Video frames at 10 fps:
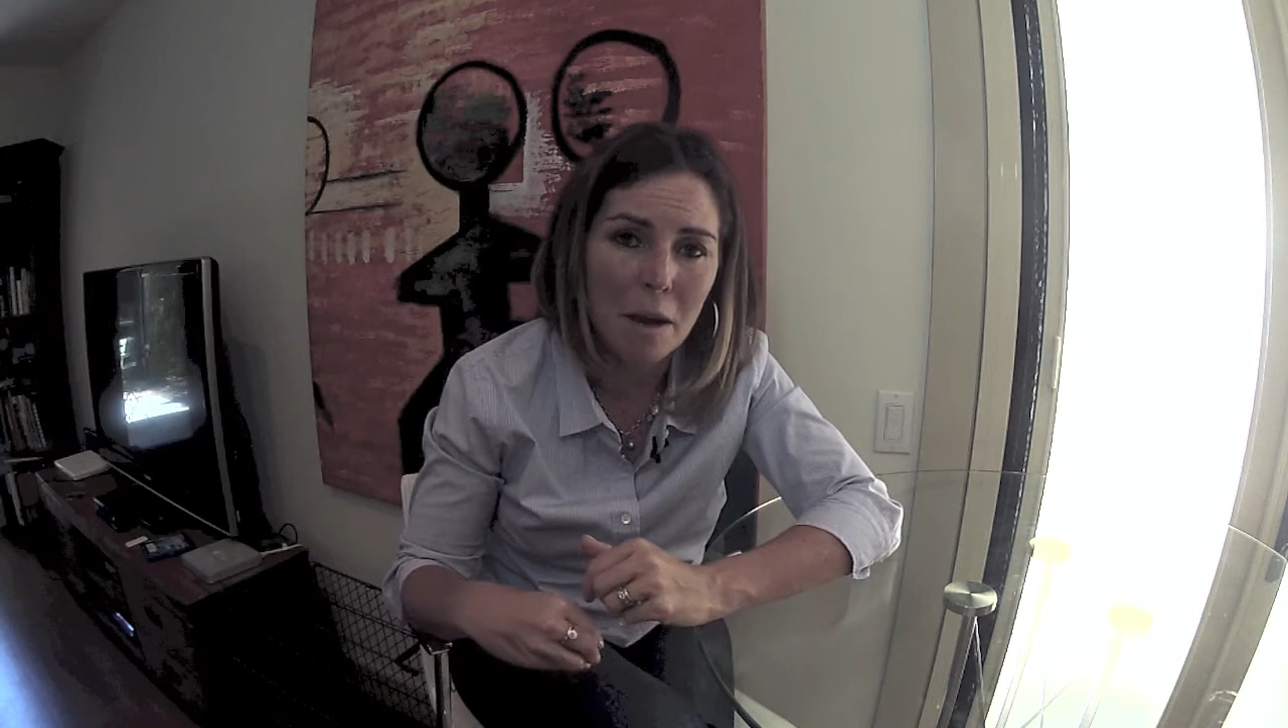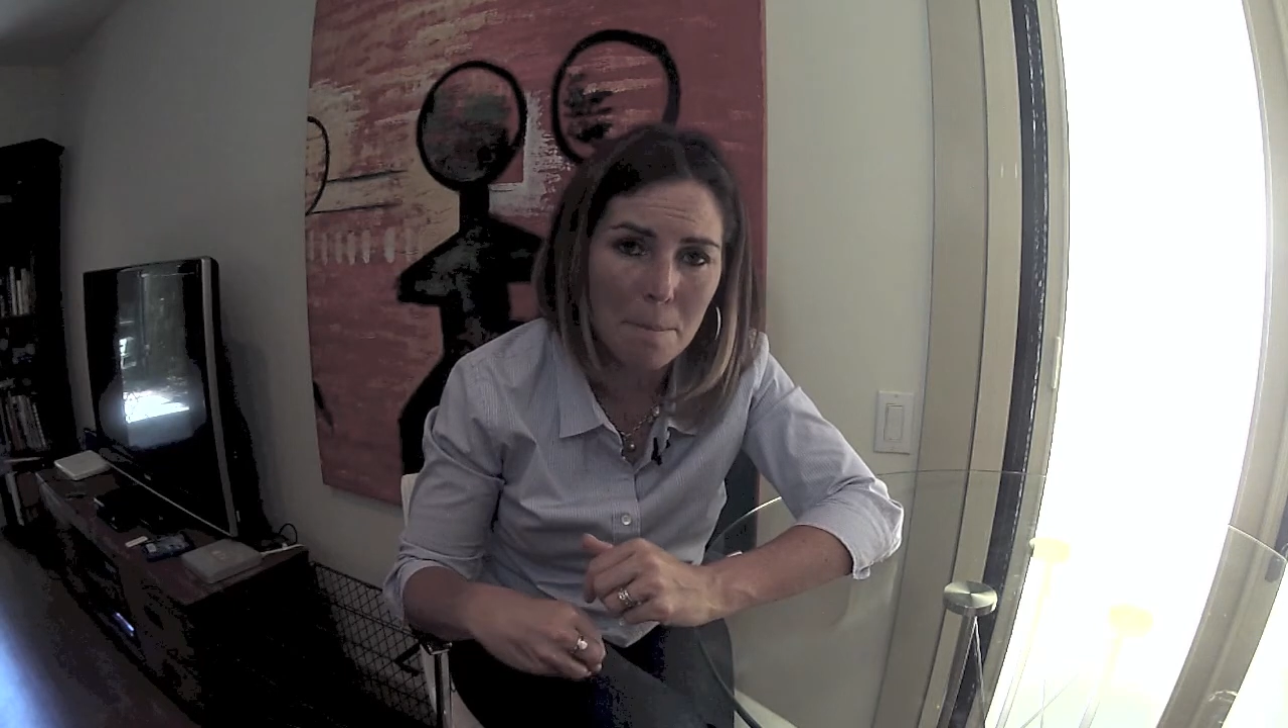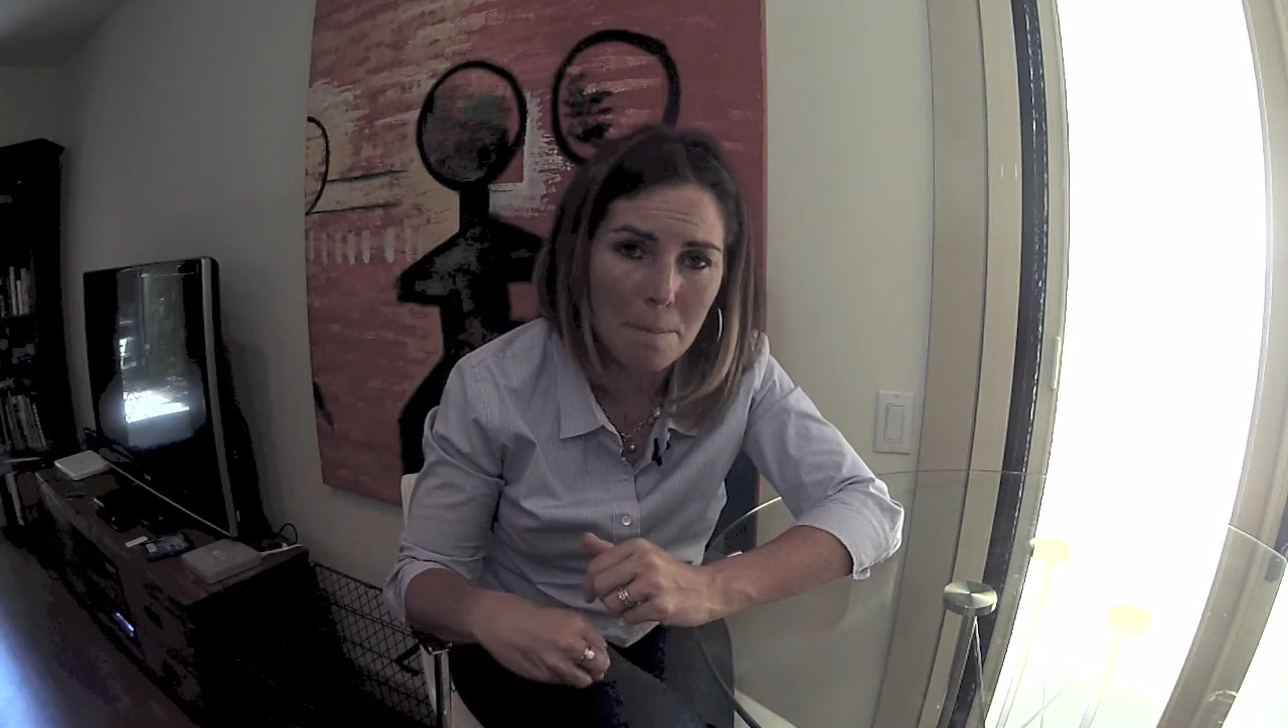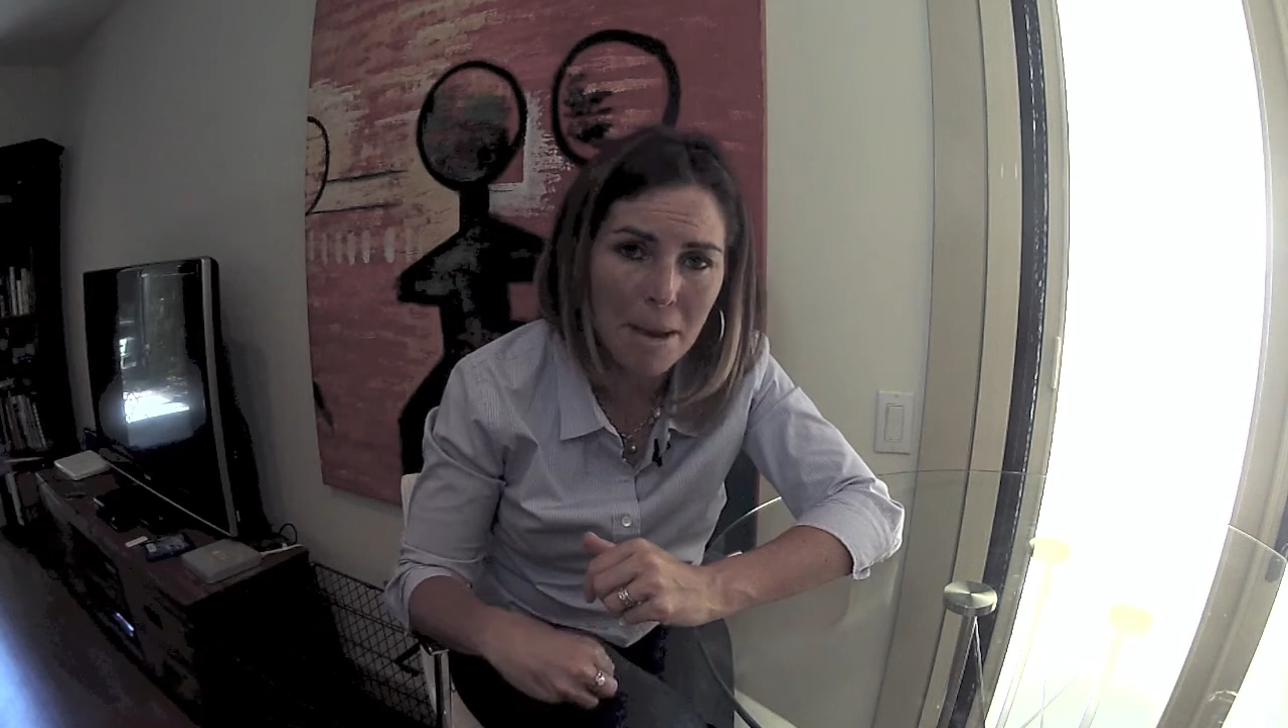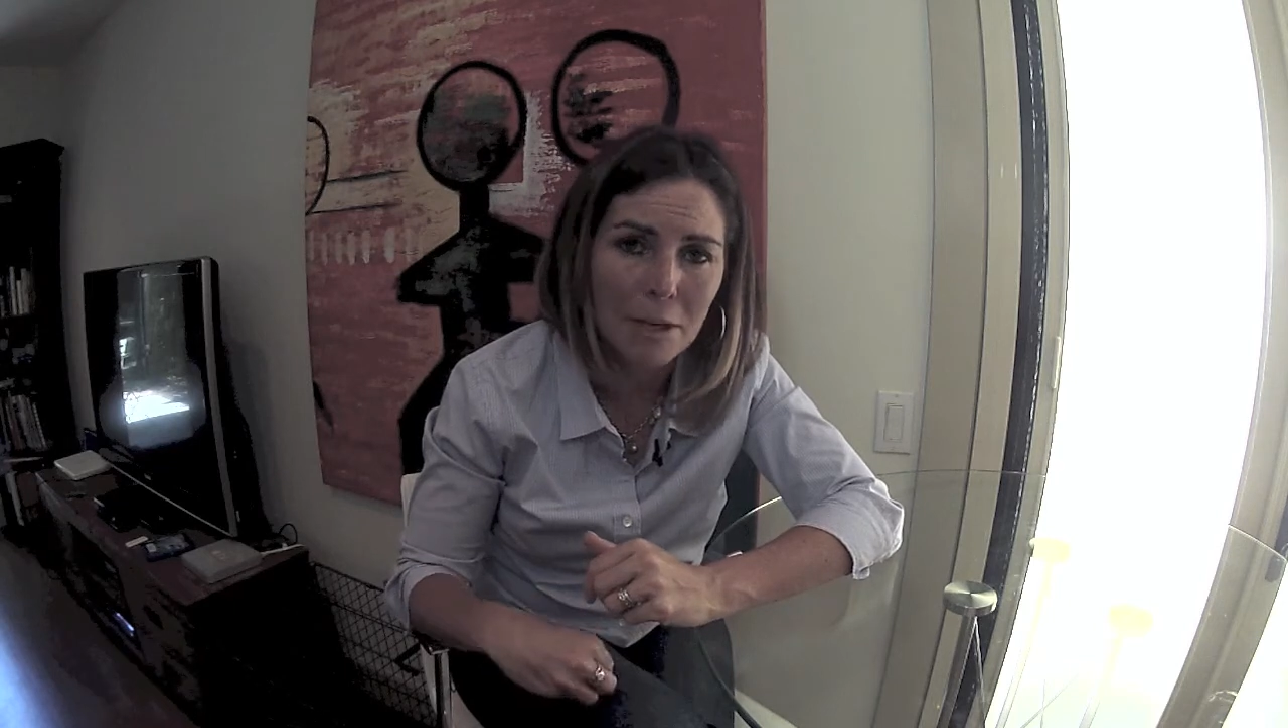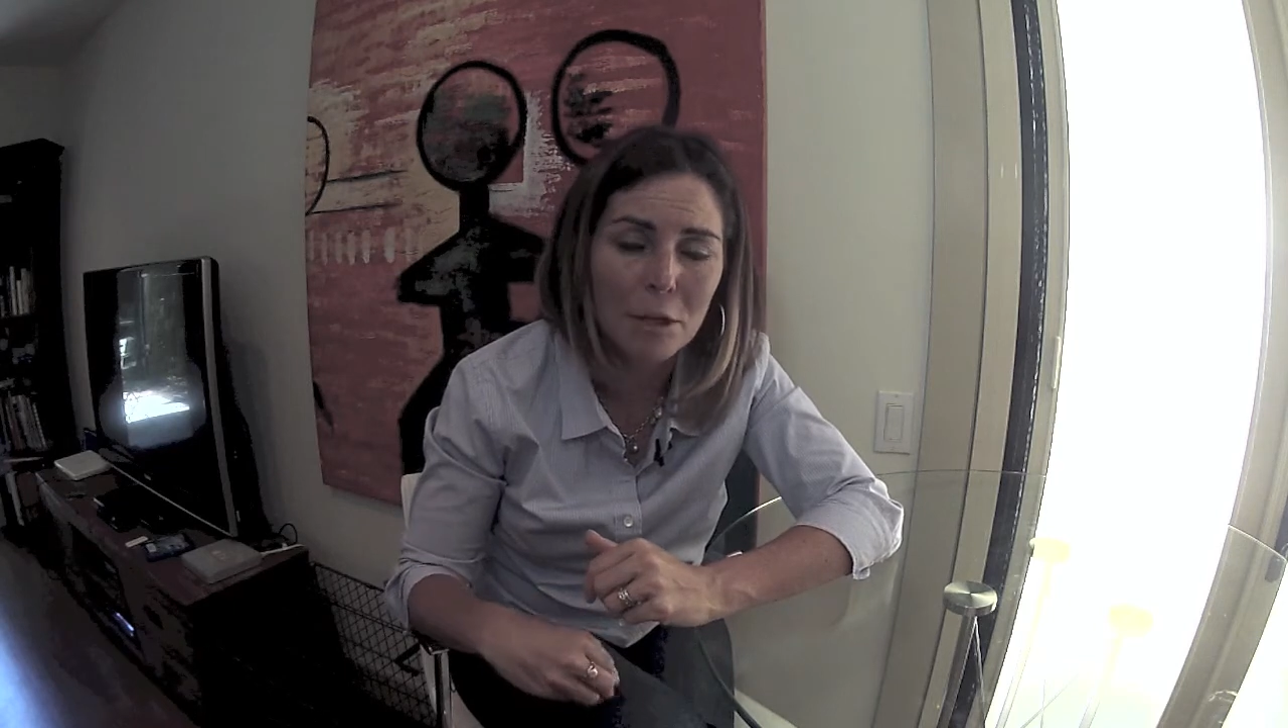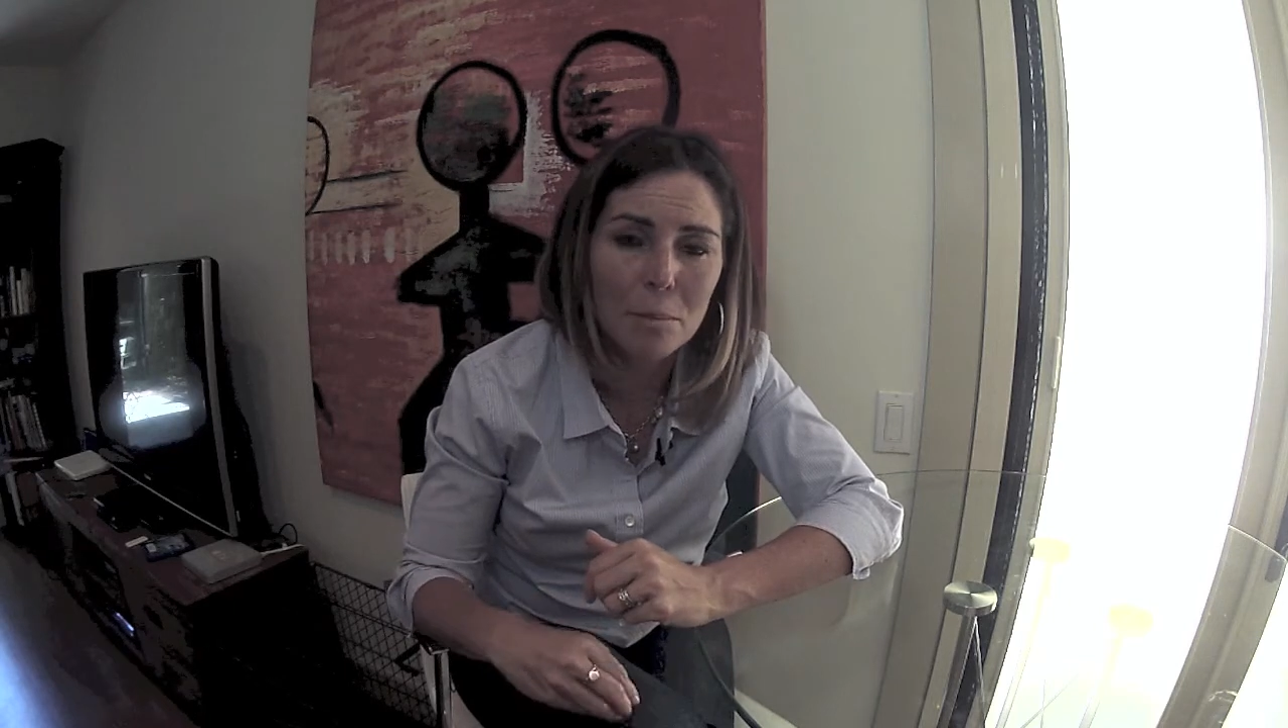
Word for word: a better